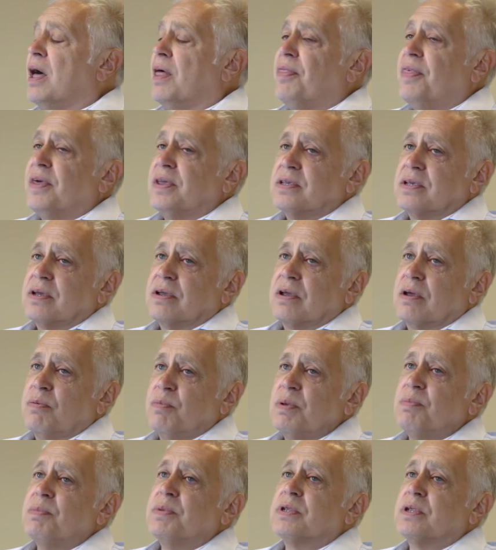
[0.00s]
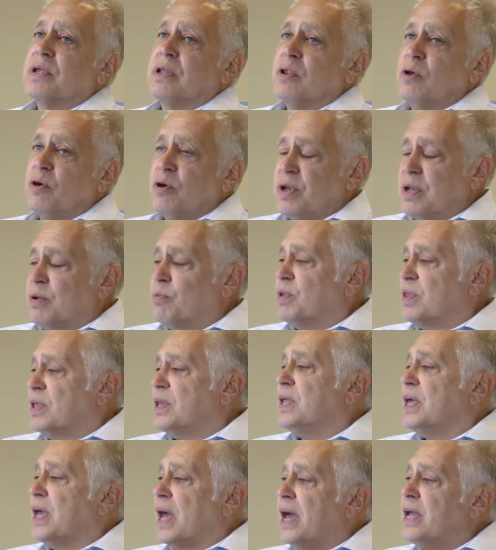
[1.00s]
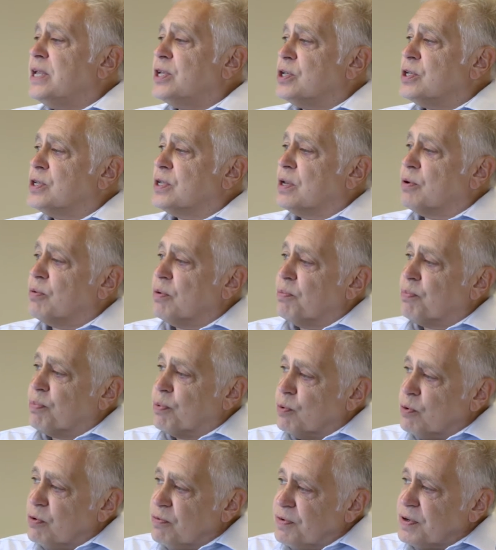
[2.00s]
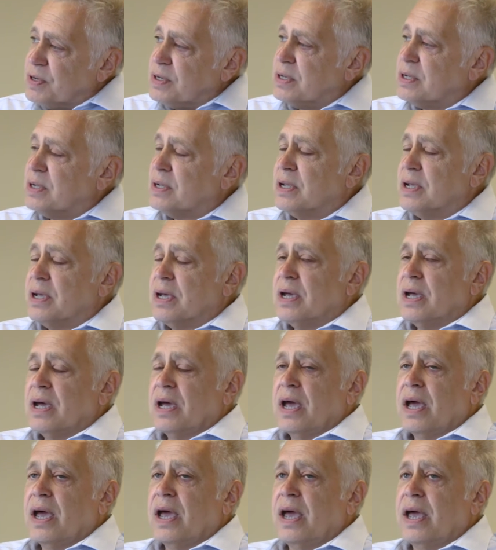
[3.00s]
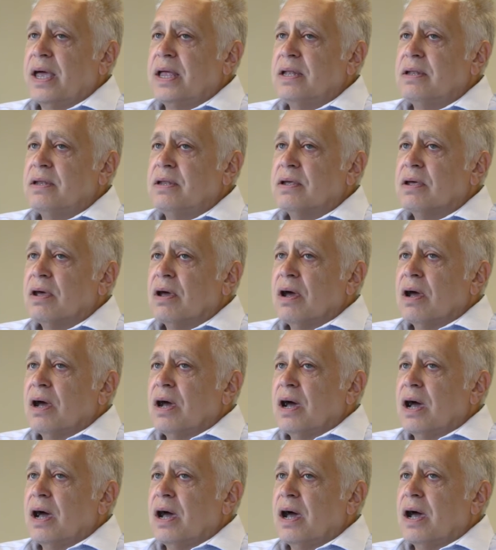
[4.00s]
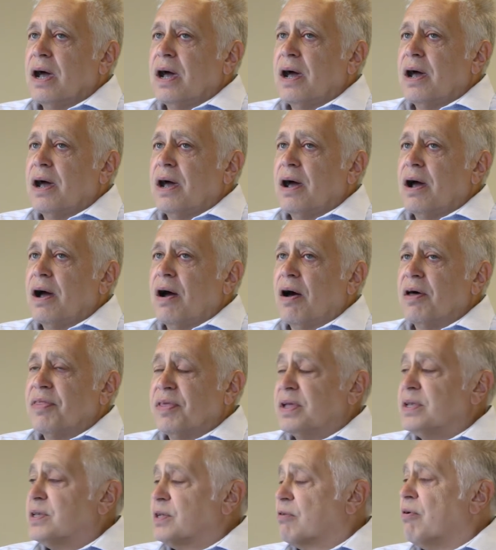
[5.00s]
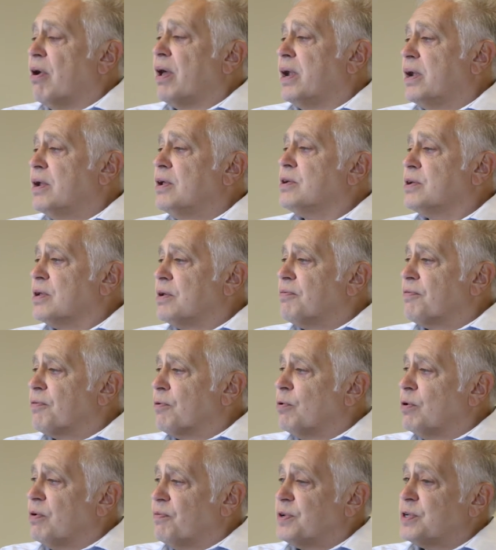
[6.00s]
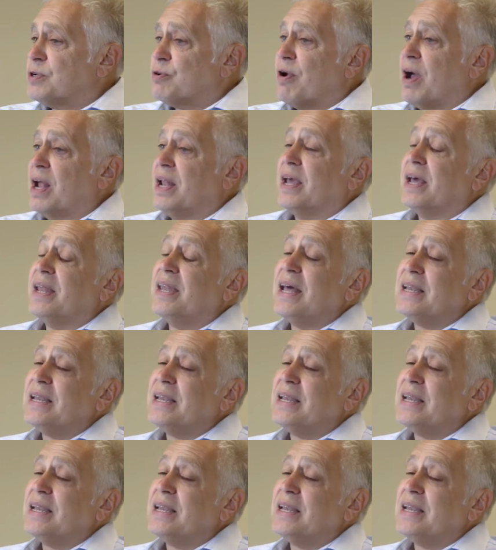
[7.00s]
There's a commitment to learning within the agency to improve it. And I think it's a great initiative for all of Australia. And